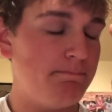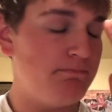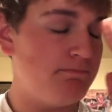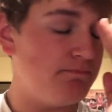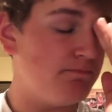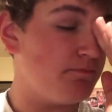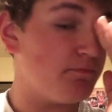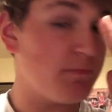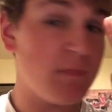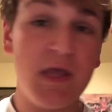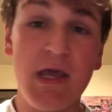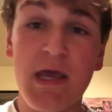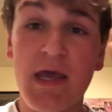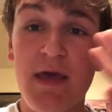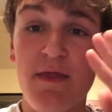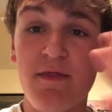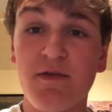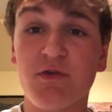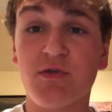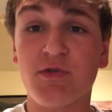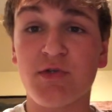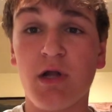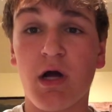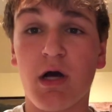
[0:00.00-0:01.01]

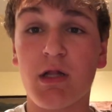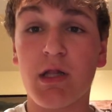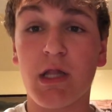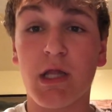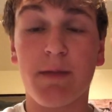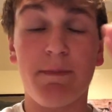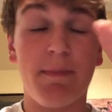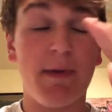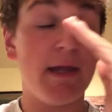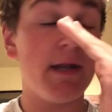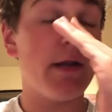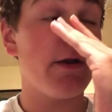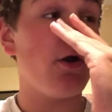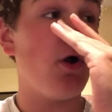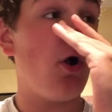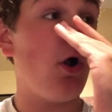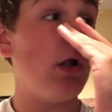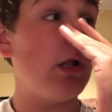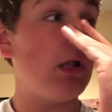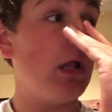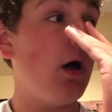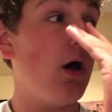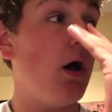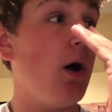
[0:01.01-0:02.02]
this is not clickbait at
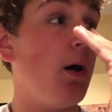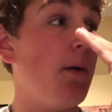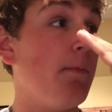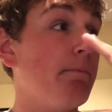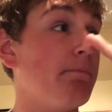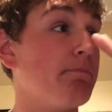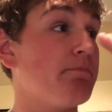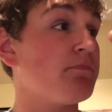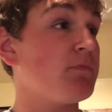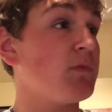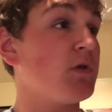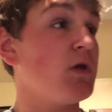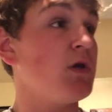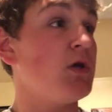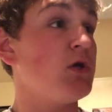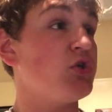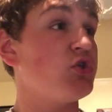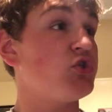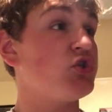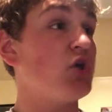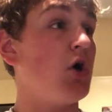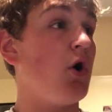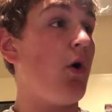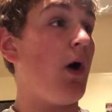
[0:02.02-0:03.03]
all. Um,
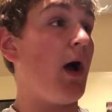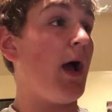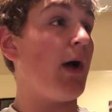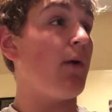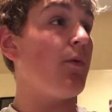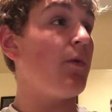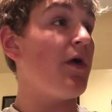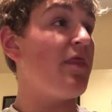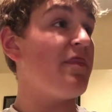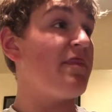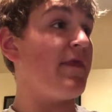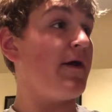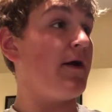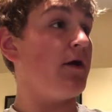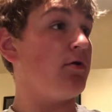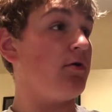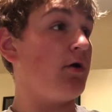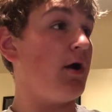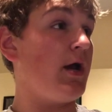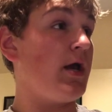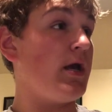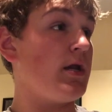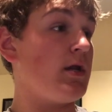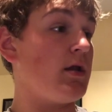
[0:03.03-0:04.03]
so I went there,
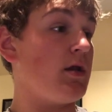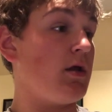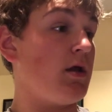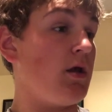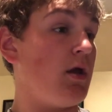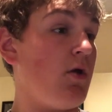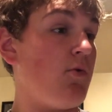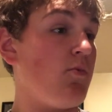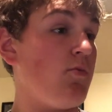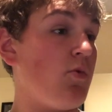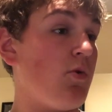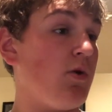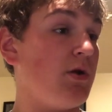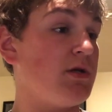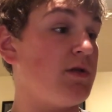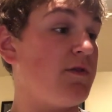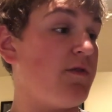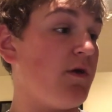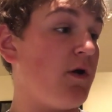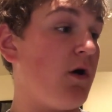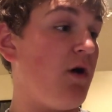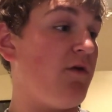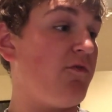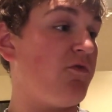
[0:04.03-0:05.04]
right? We went to
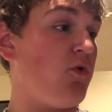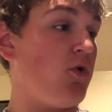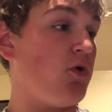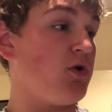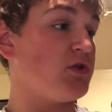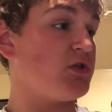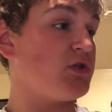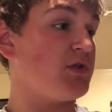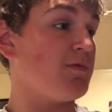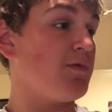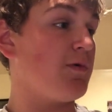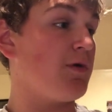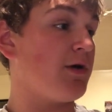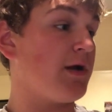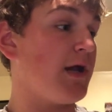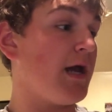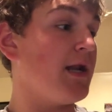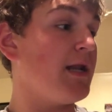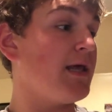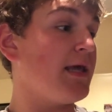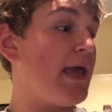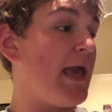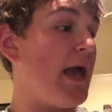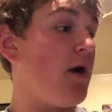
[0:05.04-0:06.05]
the golf course. We were
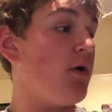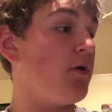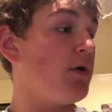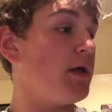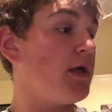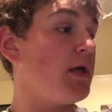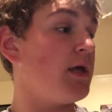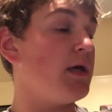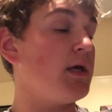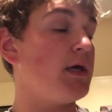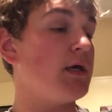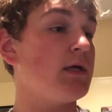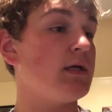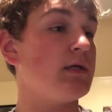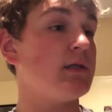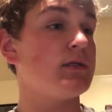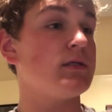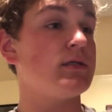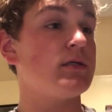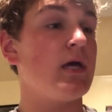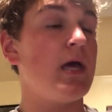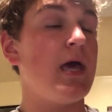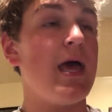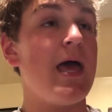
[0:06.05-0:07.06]
getting out,
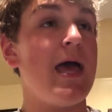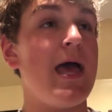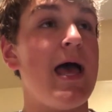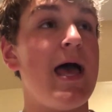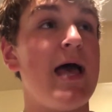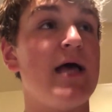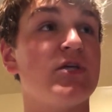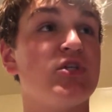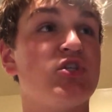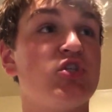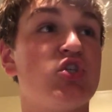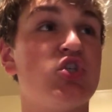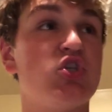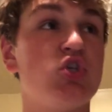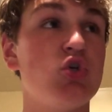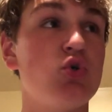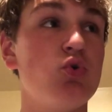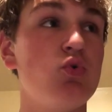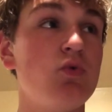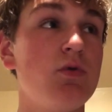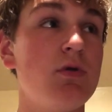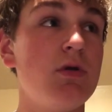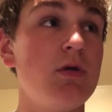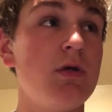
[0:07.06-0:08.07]
and as
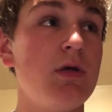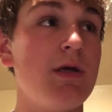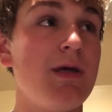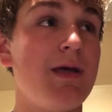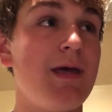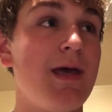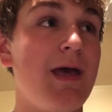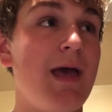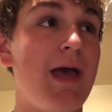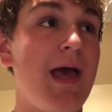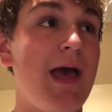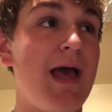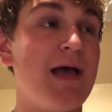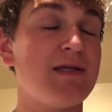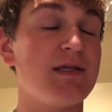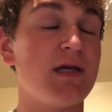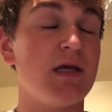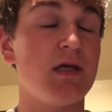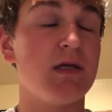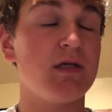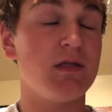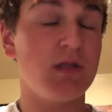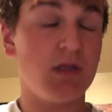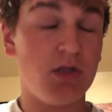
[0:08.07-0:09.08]
soon as
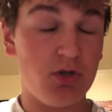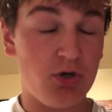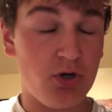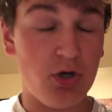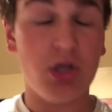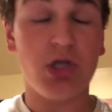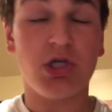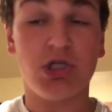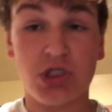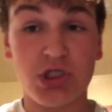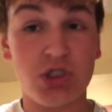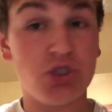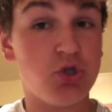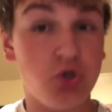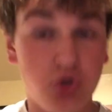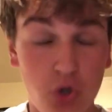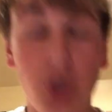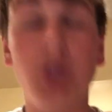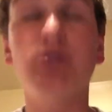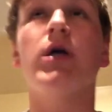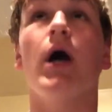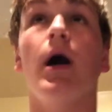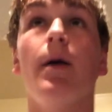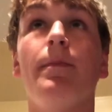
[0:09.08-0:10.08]
I literally just
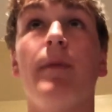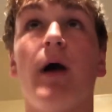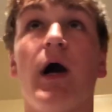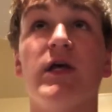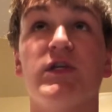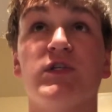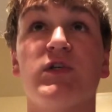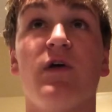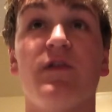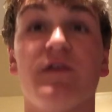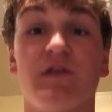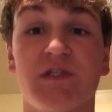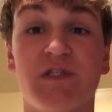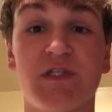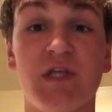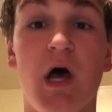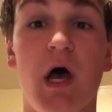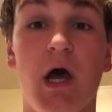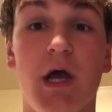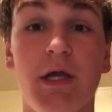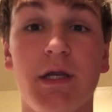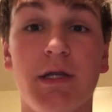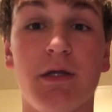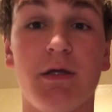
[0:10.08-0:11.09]
looked up, I saw the
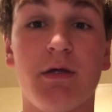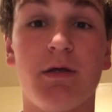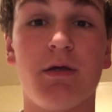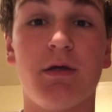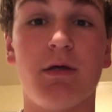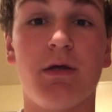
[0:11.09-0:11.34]
sign